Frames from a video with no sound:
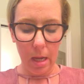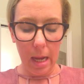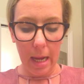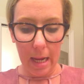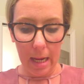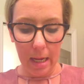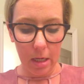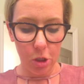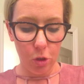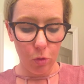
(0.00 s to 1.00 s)

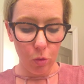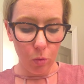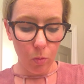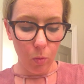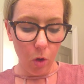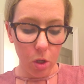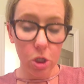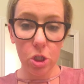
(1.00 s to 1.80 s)
And you wanna